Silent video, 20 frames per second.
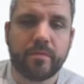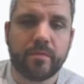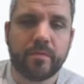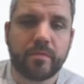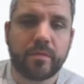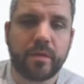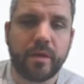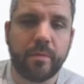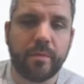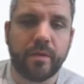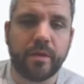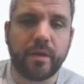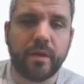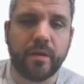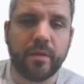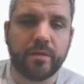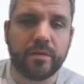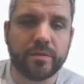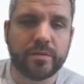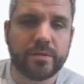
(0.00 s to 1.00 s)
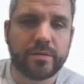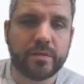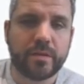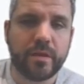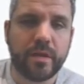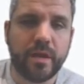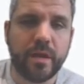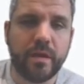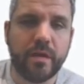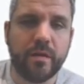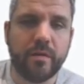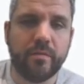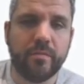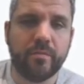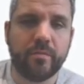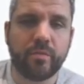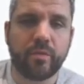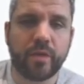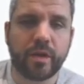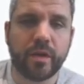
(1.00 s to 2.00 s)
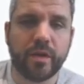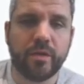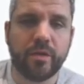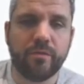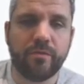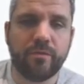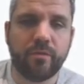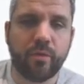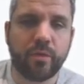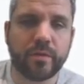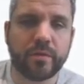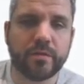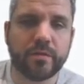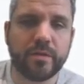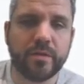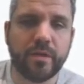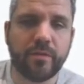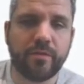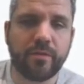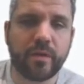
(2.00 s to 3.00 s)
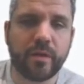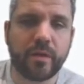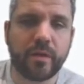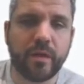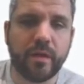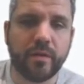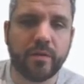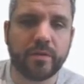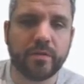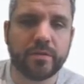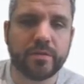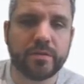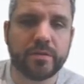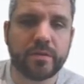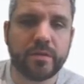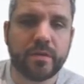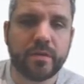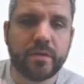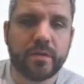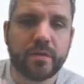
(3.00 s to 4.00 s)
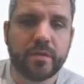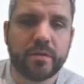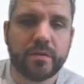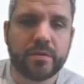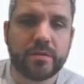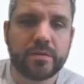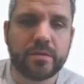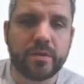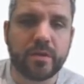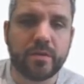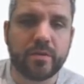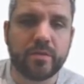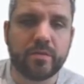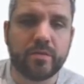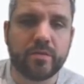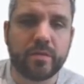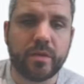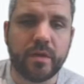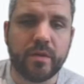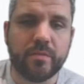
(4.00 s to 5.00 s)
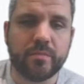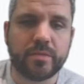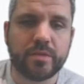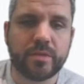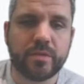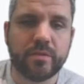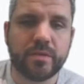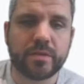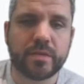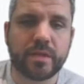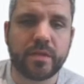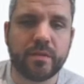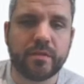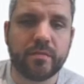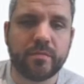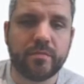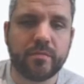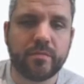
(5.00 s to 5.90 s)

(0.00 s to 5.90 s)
couple of colors. We're going to do 4 different colors so students can